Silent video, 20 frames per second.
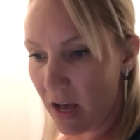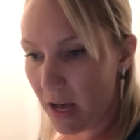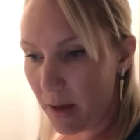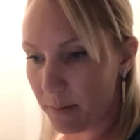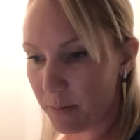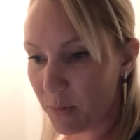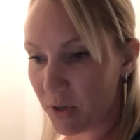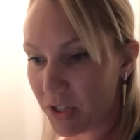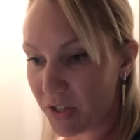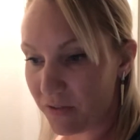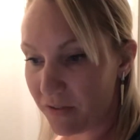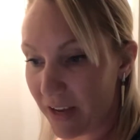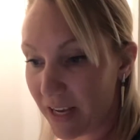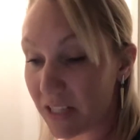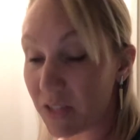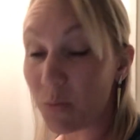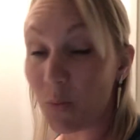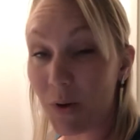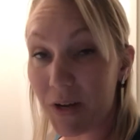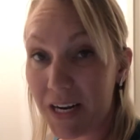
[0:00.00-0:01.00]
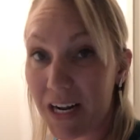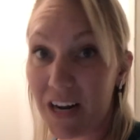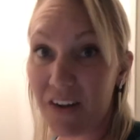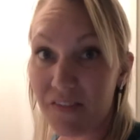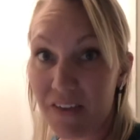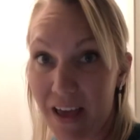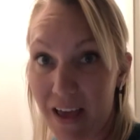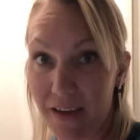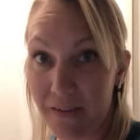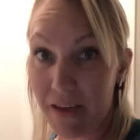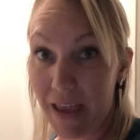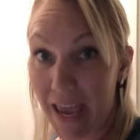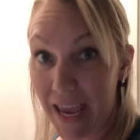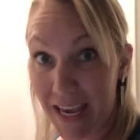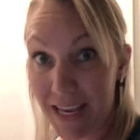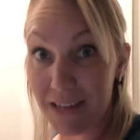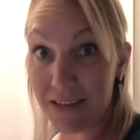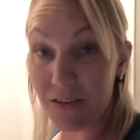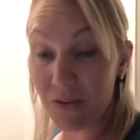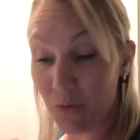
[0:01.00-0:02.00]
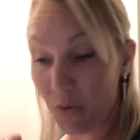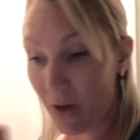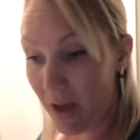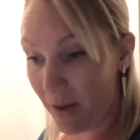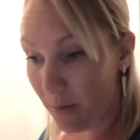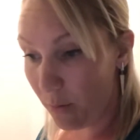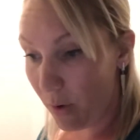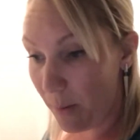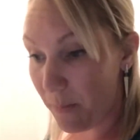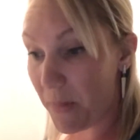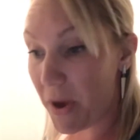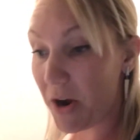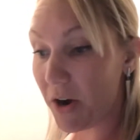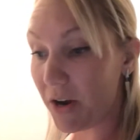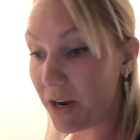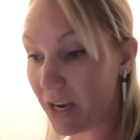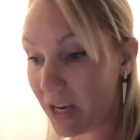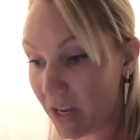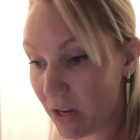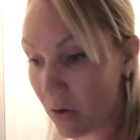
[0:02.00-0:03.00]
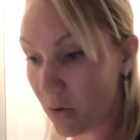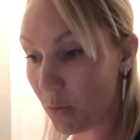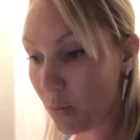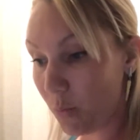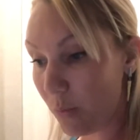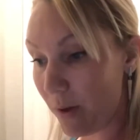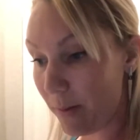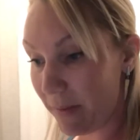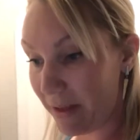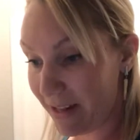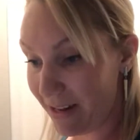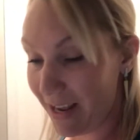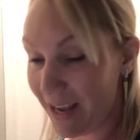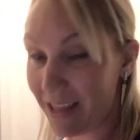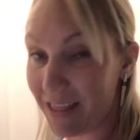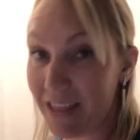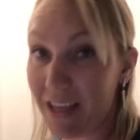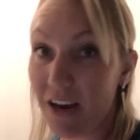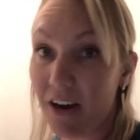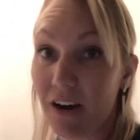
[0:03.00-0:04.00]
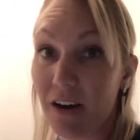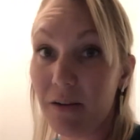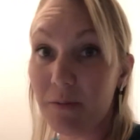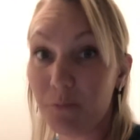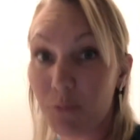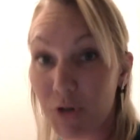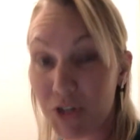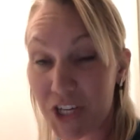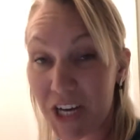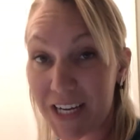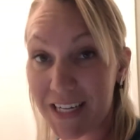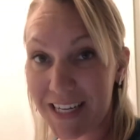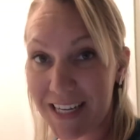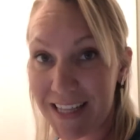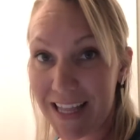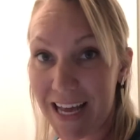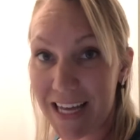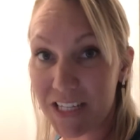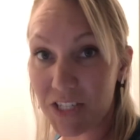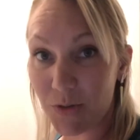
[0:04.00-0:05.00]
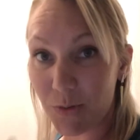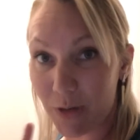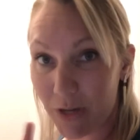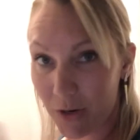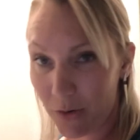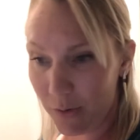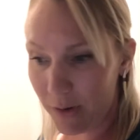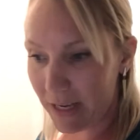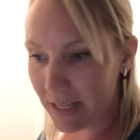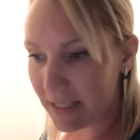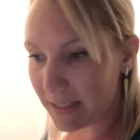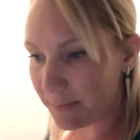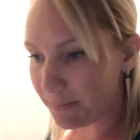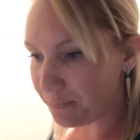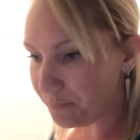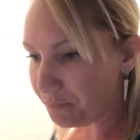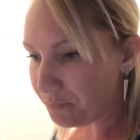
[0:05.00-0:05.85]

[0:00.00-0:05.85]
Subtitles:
which affects 1 out of 8 American women, and they're projecting that to increase.